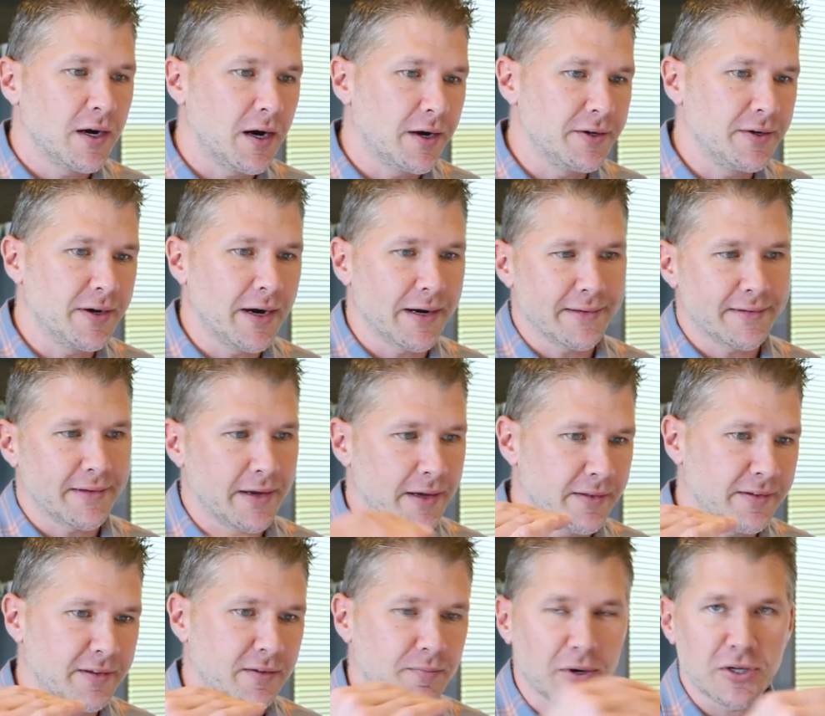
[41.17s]
you kind of say,
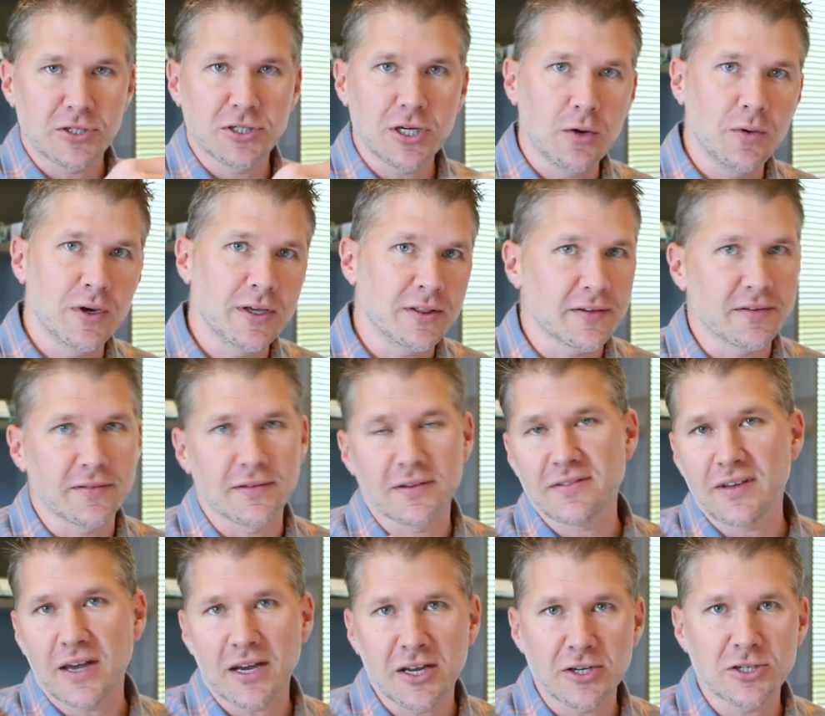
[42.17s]
this is my showing, this is the
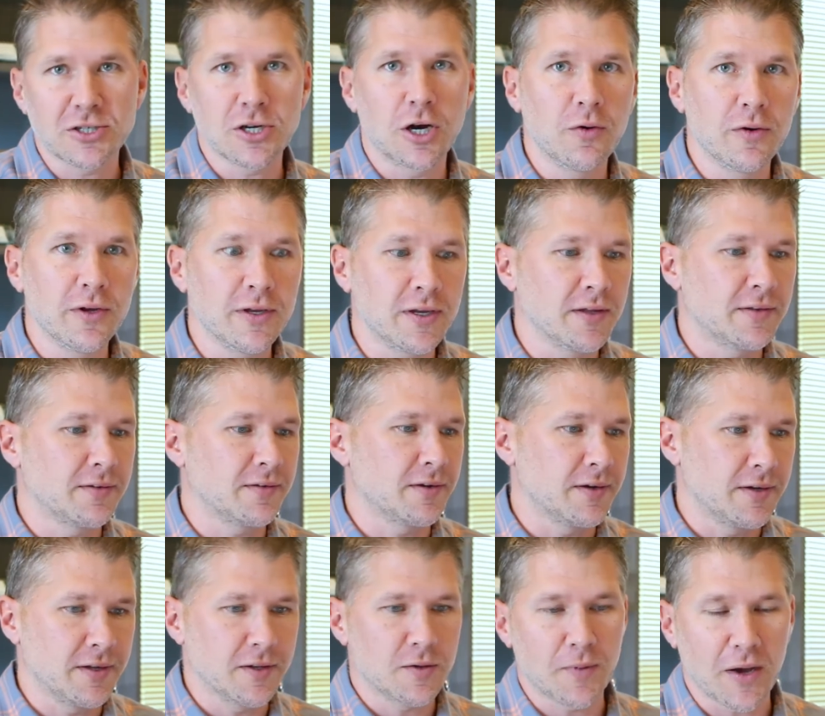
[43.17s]
second showing, it's
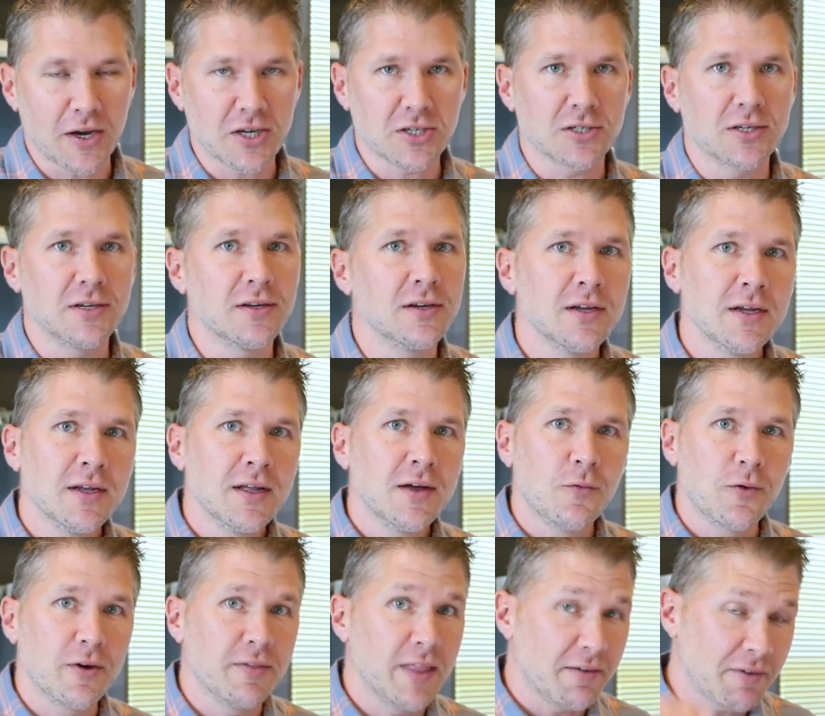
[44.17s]
an inspection.
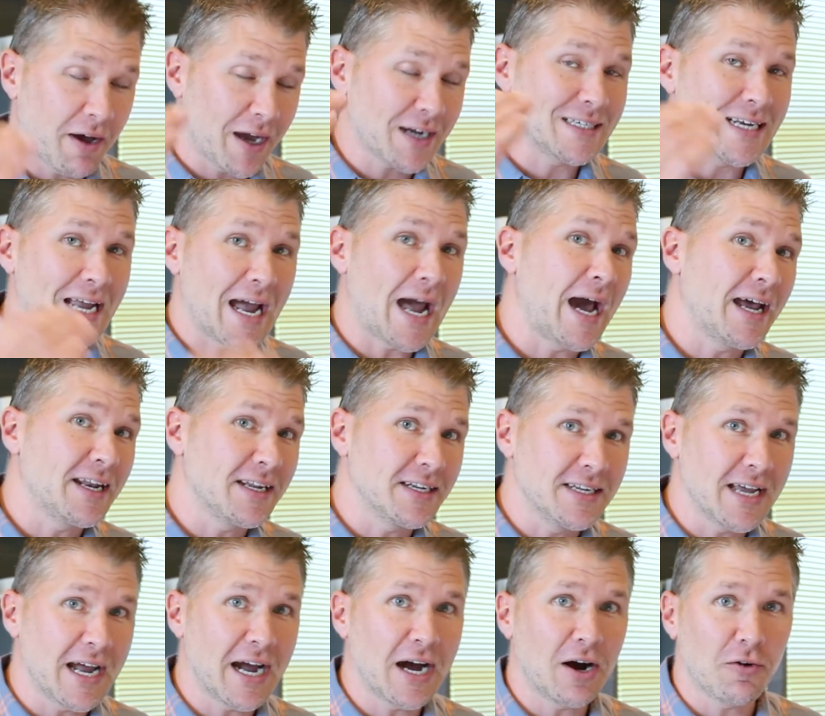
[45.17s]
They've actually added
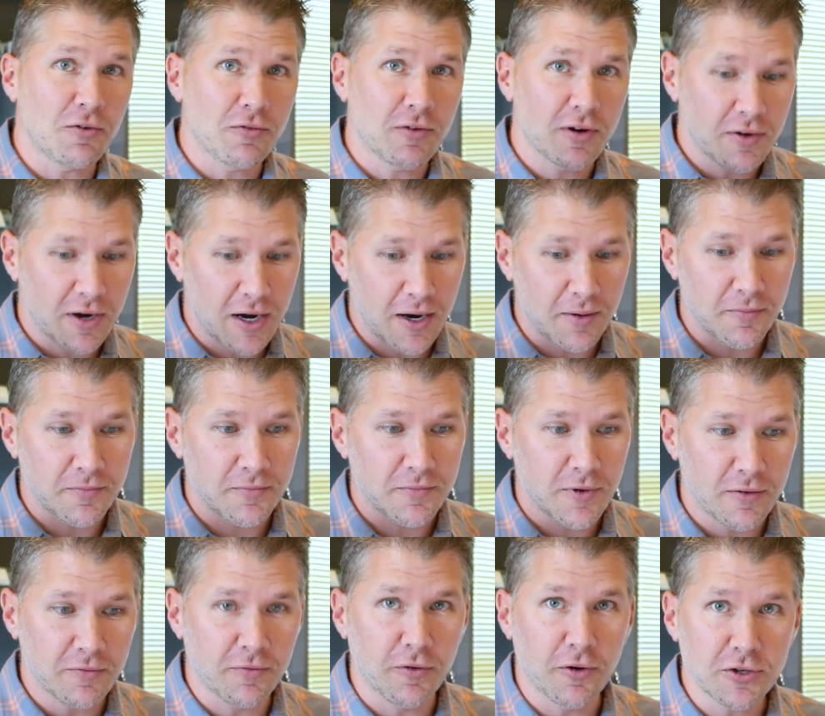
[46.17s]
now
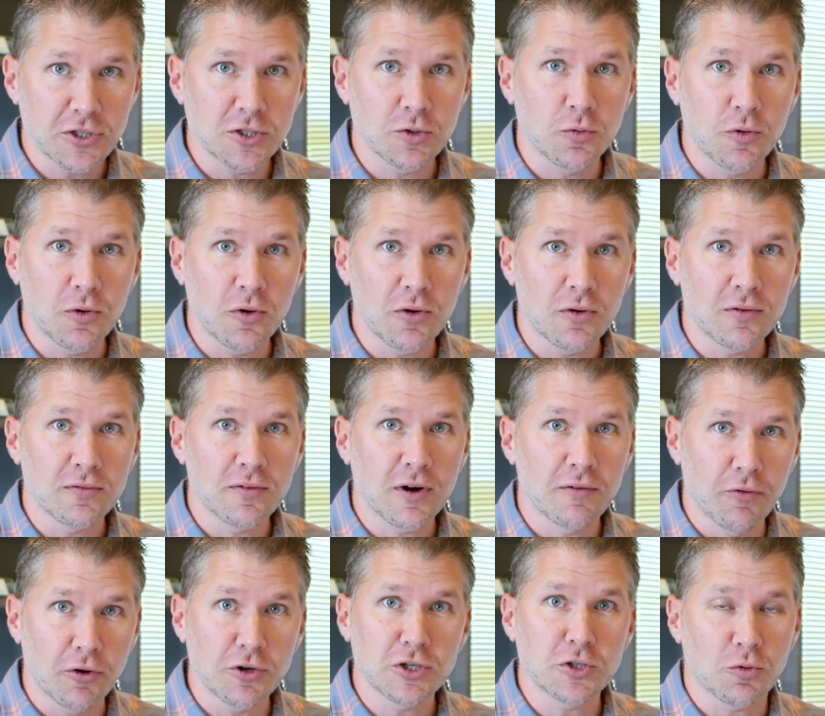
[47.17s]
a
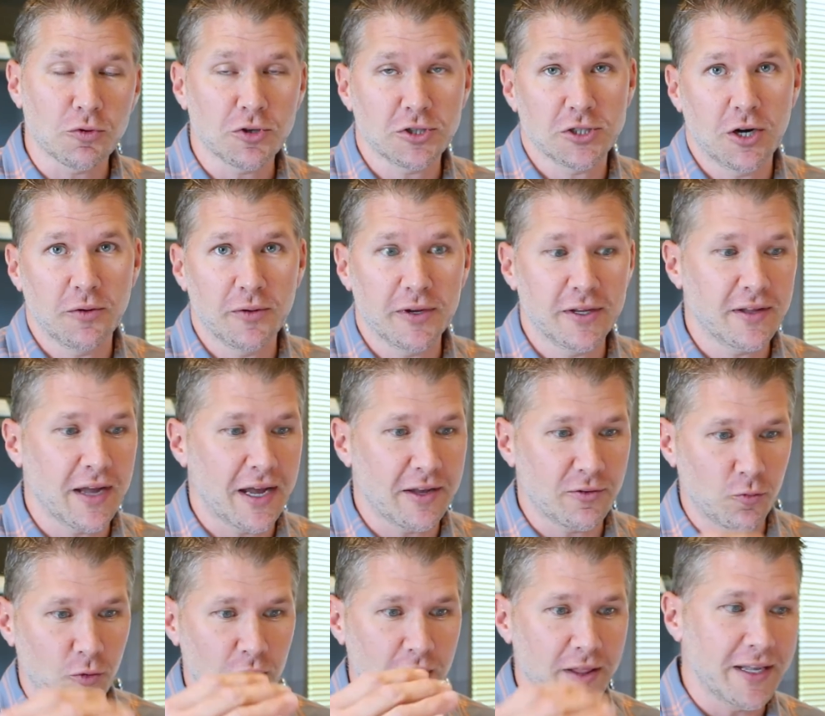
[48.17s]
virtual showing
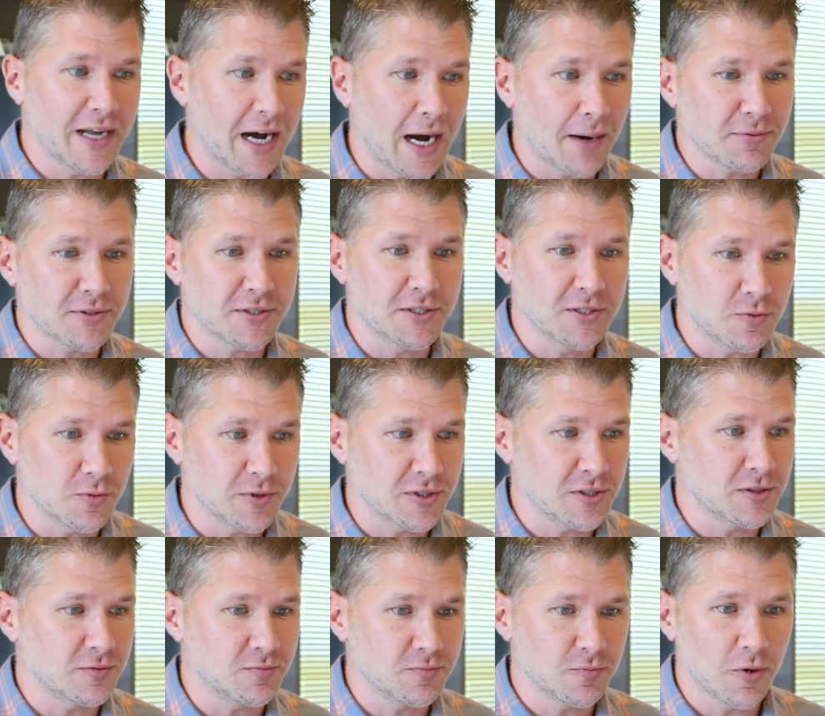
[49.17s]
as one of the options, which
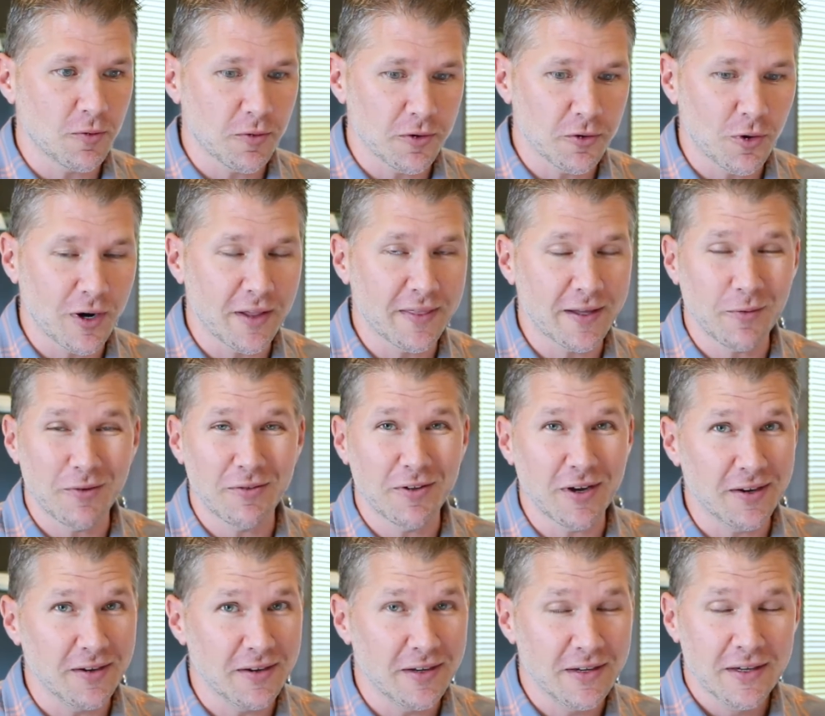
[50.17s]
is what we're doing. I think we've
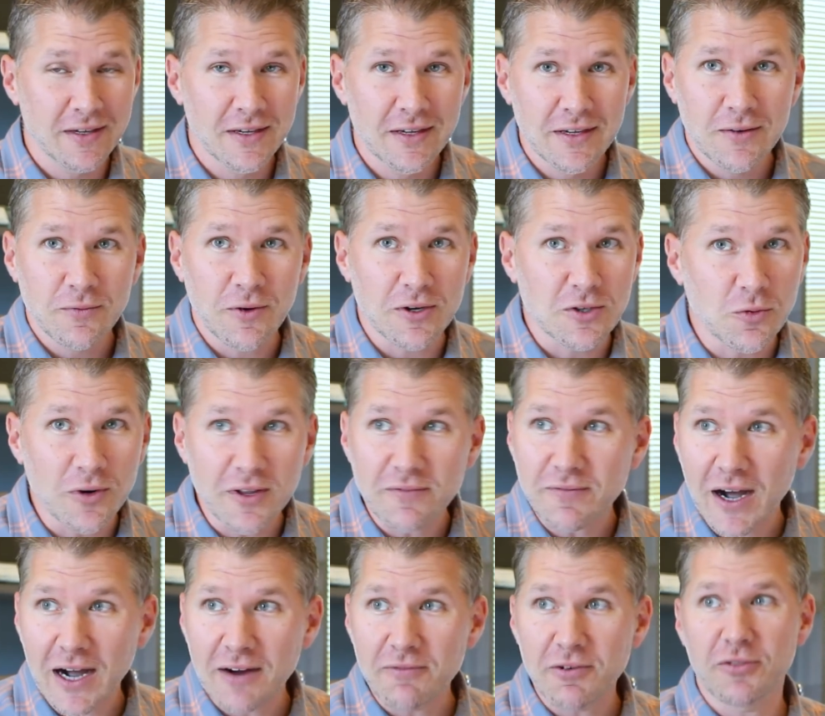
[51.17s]
done,
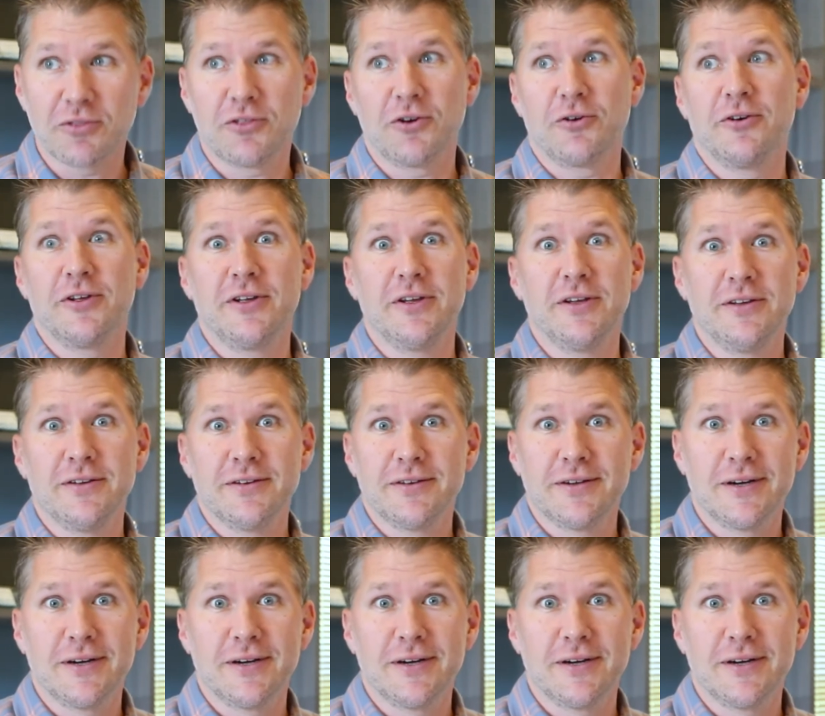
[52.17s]
25 or 30